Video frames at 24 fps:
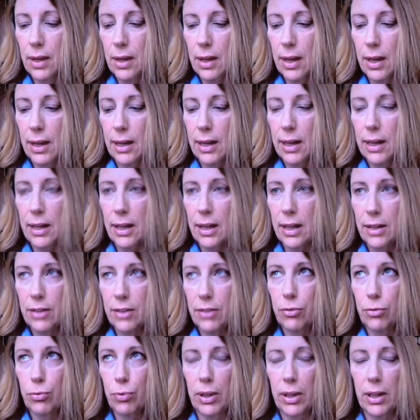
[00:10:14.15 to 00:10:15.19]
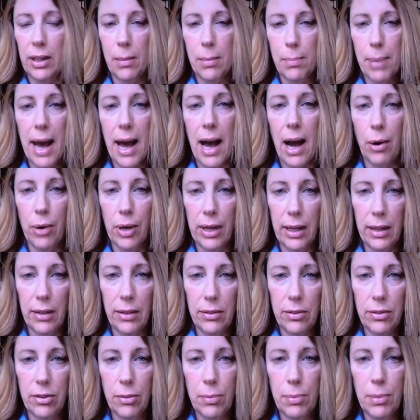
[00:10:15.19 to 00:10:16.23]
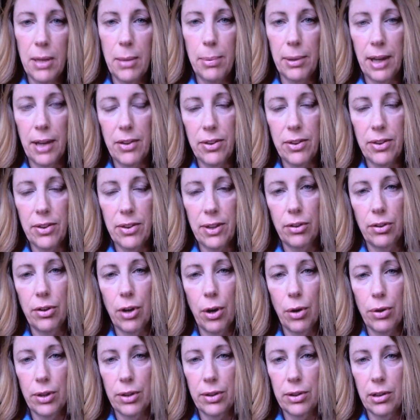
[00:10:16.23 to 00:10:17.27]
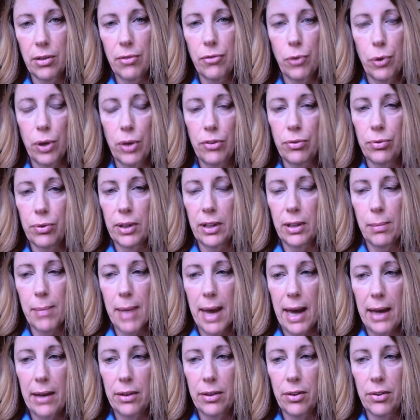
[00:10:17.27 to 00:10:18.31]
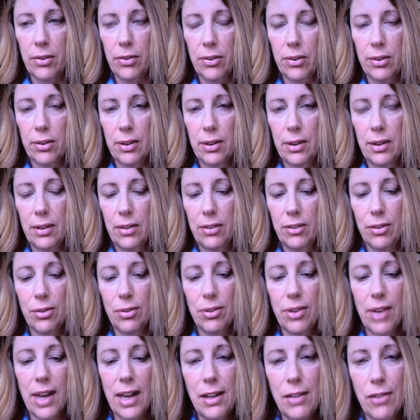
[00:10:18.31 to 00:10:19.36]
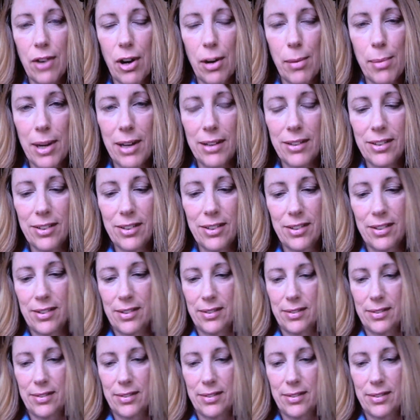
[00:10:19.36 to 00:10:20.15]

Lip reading: it's really empowering to people, I think, to know that their voice really matters. So thank you very much.